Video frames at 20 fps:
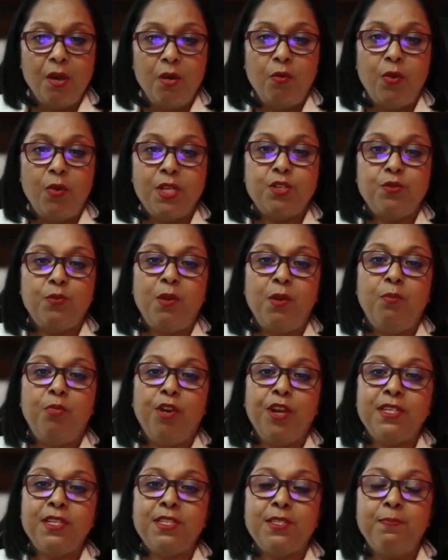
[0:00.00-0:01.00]
which will
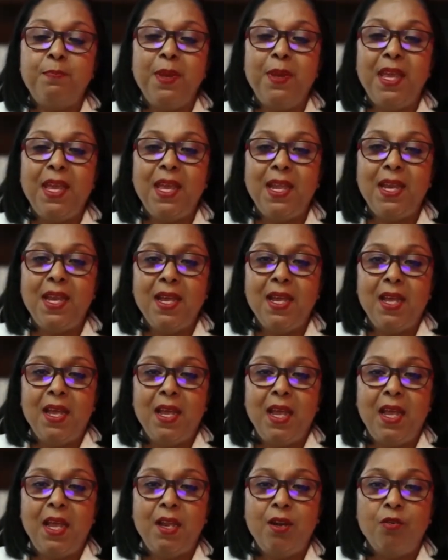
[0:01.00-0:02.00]
bring speed,
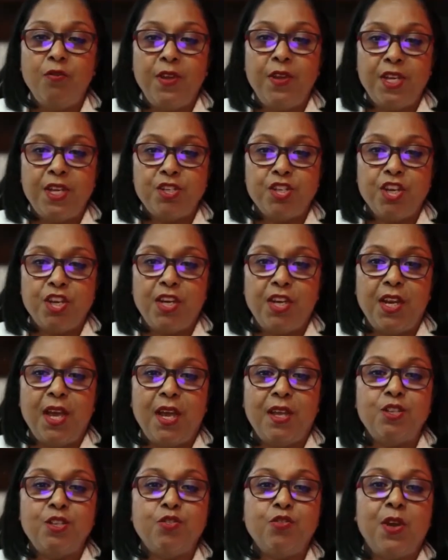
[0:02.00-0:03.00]
innovation,
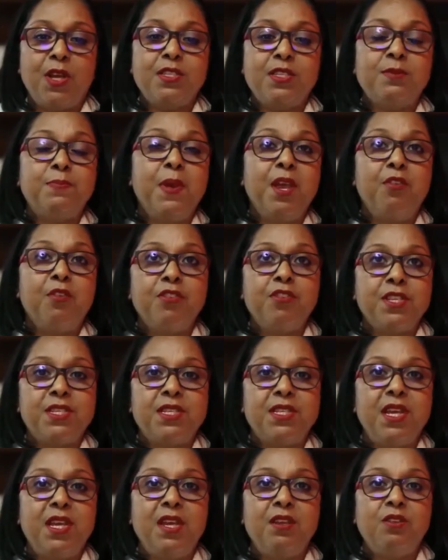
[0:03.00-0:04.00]
and
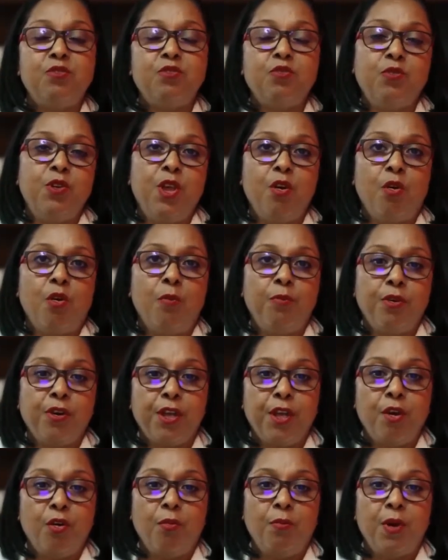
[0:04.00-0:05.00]
transparency to your
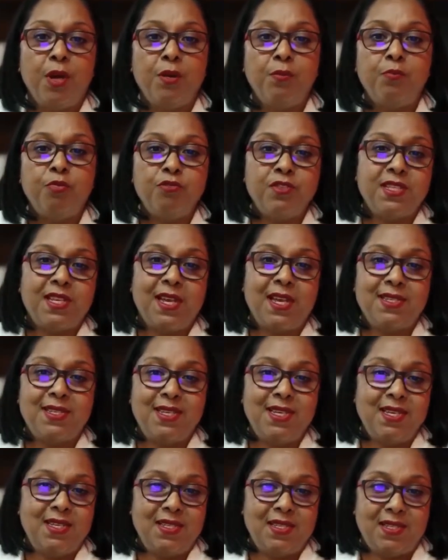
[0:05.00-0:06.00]
procurement
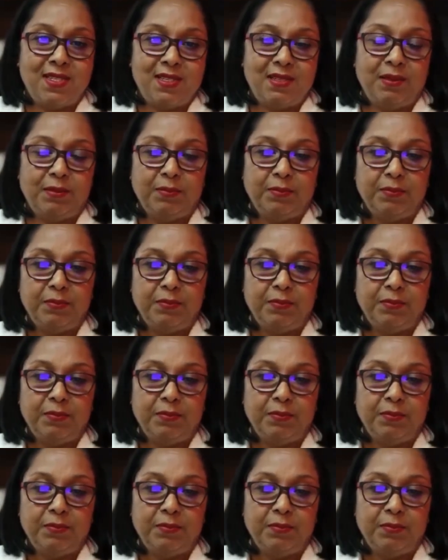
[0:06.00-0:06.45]
processes.